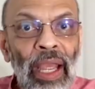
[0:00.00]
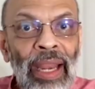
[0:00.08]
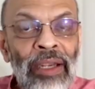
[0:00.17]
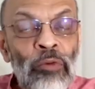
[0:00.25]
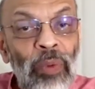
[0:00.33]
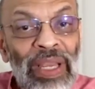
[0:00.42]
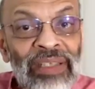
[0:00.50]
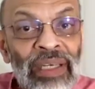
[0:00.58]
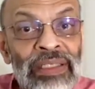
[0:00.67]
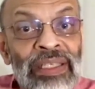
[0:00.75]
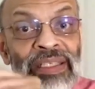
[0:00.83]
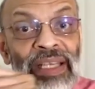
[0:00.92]
and
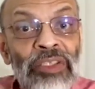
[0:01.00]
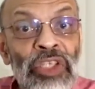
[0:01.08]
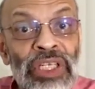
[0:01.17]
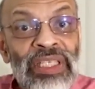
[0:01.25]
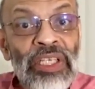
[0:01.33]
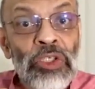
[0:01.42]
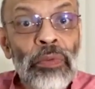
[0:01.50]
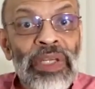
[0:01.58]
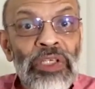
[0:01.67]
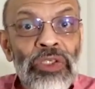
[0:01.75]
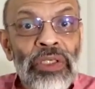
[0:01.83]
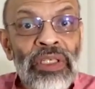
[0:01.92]
whether such a
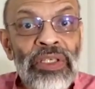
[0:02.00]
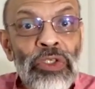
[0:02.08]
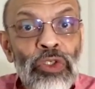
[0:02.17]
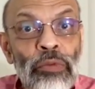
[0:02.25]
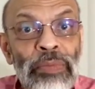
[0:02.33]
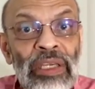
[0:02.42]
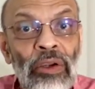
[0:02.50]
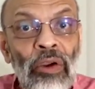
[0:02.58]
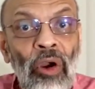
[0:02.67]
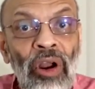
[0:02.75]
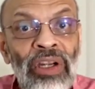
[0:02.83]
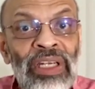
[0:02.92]
situation is to be
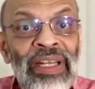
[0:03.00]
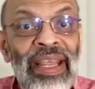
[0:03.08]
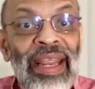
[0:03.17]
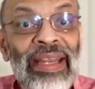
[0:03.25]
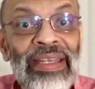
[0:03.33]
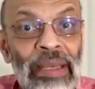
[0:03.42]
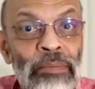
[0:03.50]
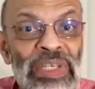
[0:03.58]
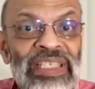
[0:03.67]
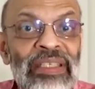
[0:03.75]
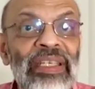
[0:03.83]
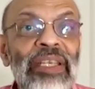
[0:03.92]
called
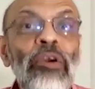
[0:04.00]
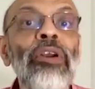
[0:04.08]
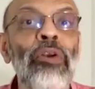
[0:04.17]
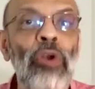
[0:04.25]
endemicity or